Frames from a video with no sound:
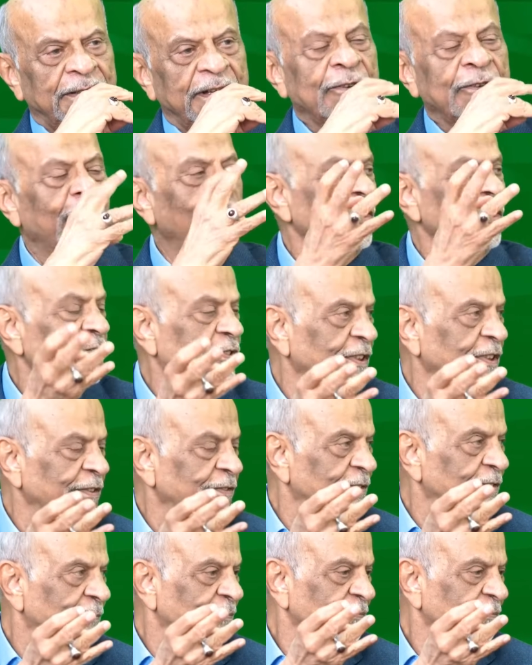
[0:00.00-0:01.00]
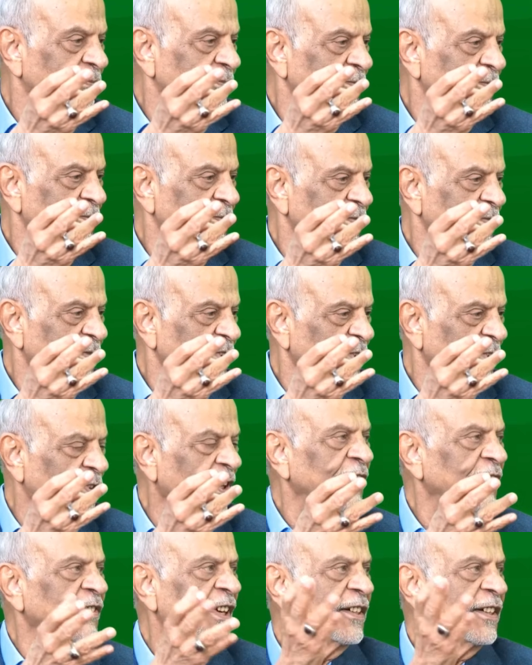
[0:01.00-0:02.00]
and volunteers.
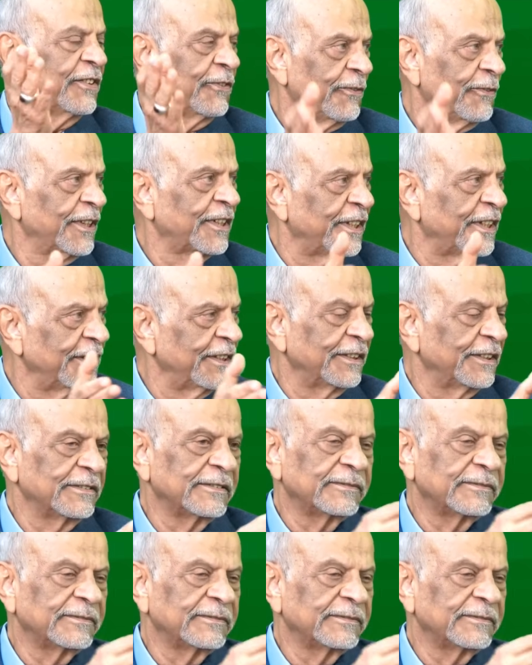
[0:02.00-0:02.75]
So I started working.